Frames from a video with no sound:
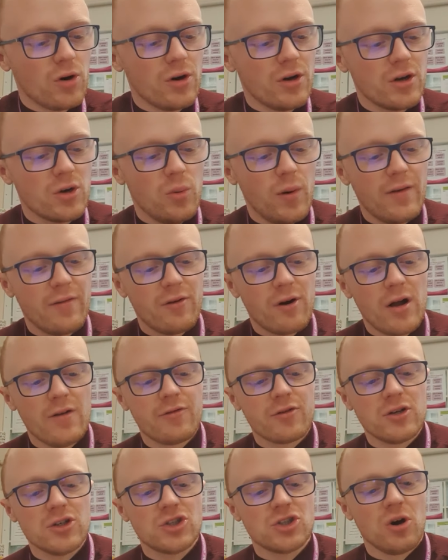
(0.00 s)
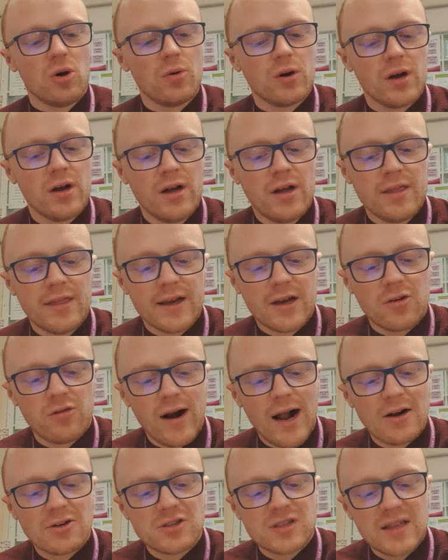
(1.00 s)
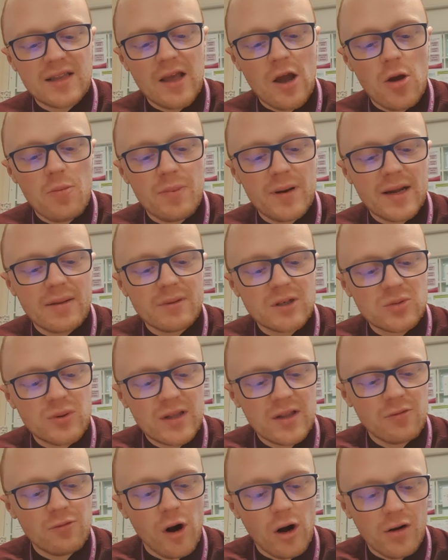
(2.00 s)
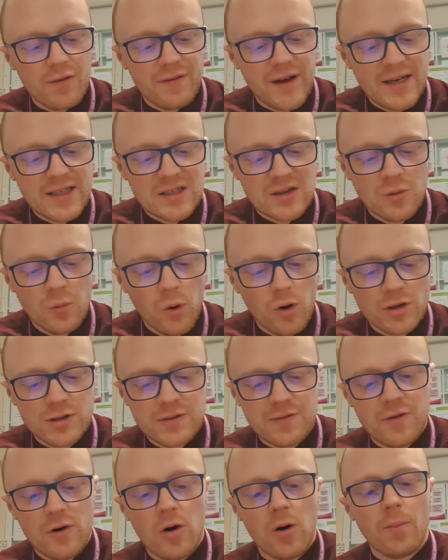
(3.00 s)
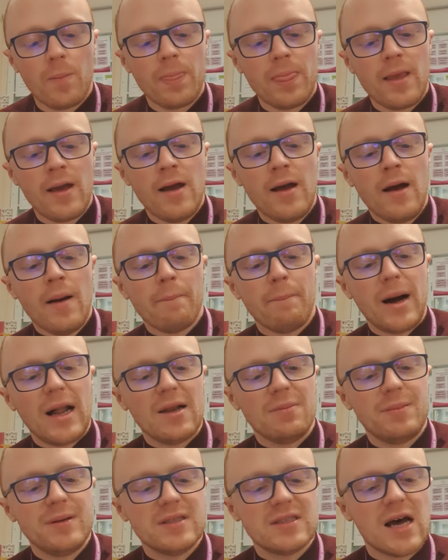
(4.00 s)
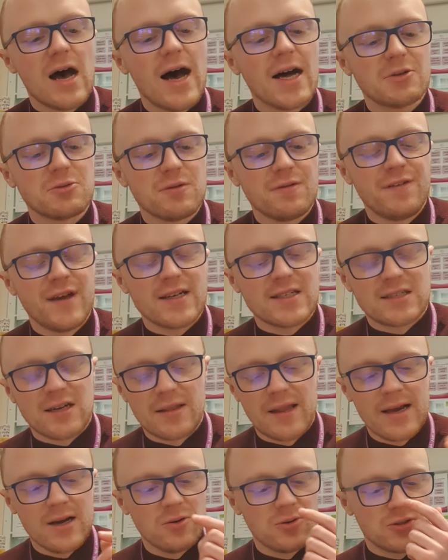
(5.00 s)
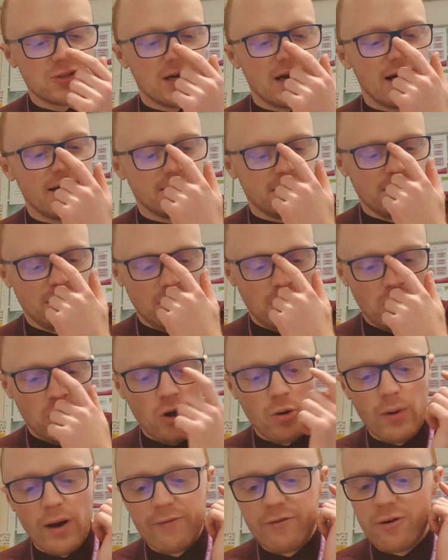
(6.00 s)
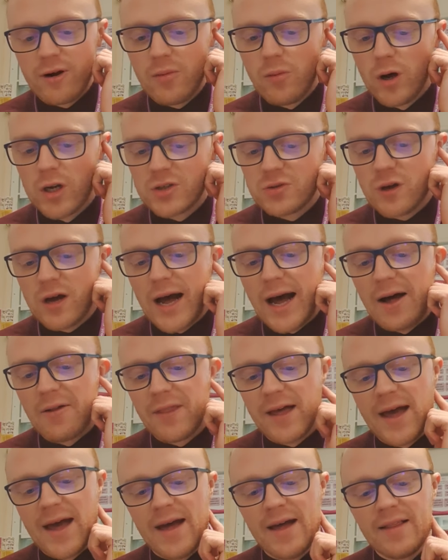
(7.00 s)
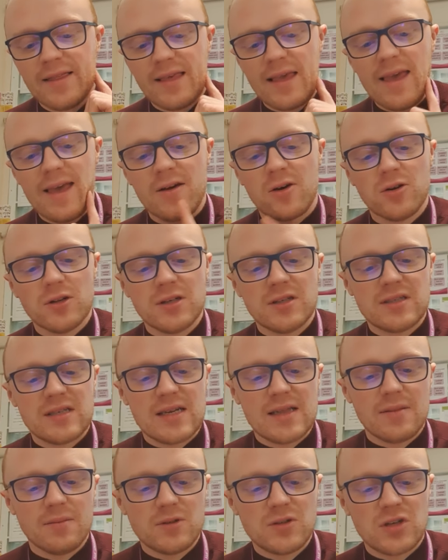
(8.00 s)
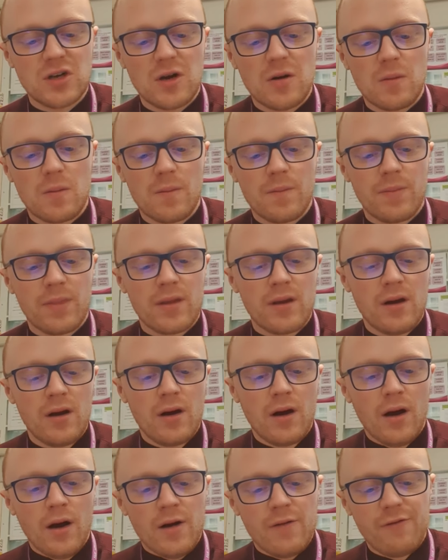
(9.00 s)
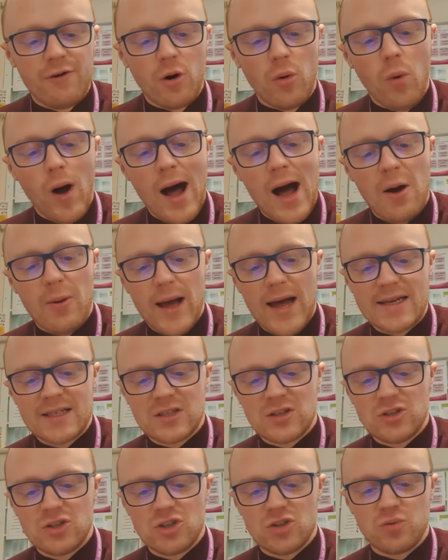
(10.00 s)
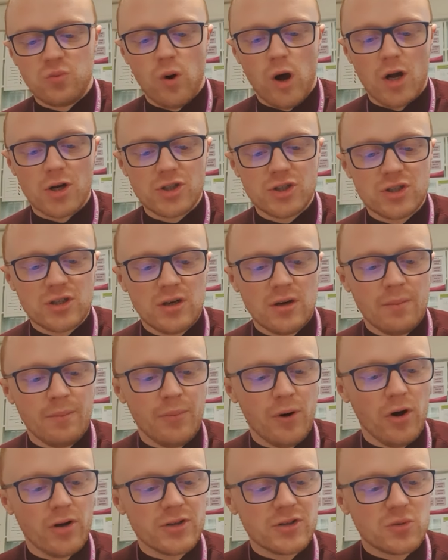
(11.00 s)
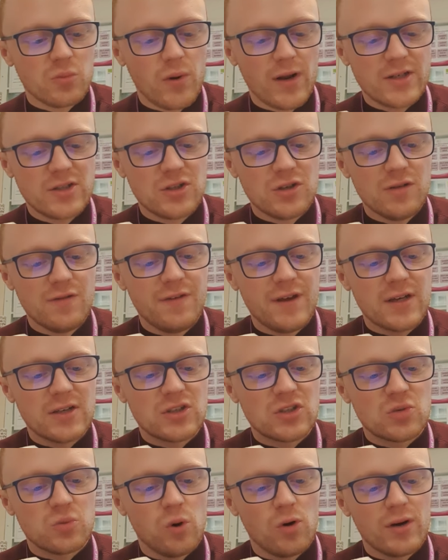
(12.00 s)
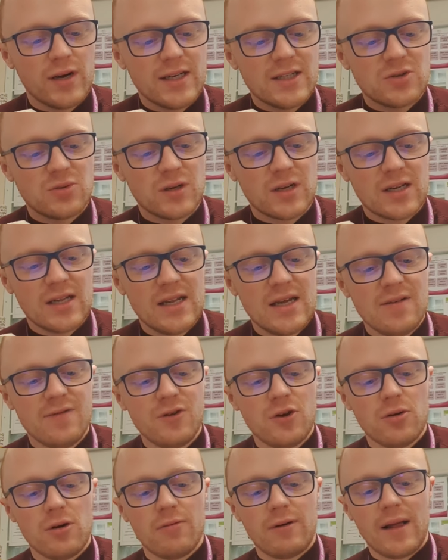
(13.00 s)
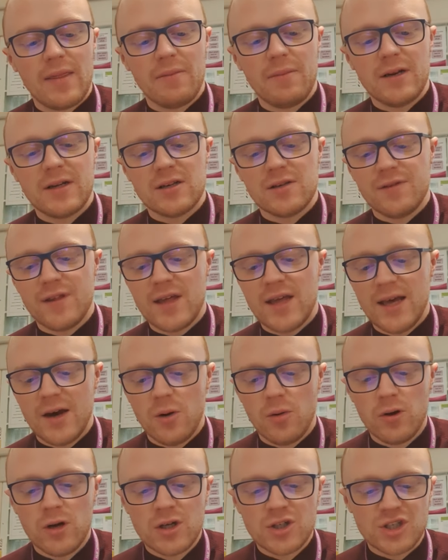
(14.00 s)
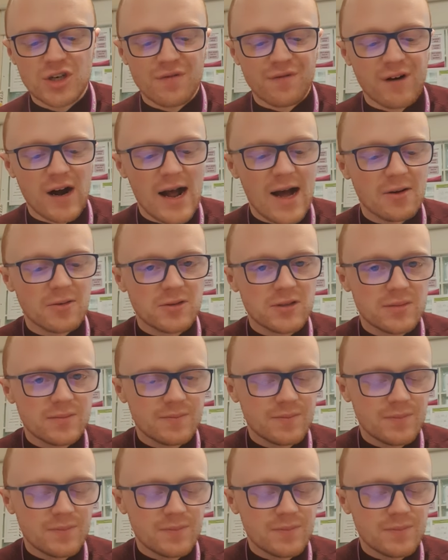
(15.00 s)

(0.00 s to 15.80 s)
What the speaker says: her quiver over her shoulder, then crouched in the opening between the rock face and the waterfall. Balipin's eyes were fixed on the hillside. Whoever it was out there, the eagle had seen them too. For a while, Esker just watched. But when two figures swung into a clear view around the middle of the hill, she frowned.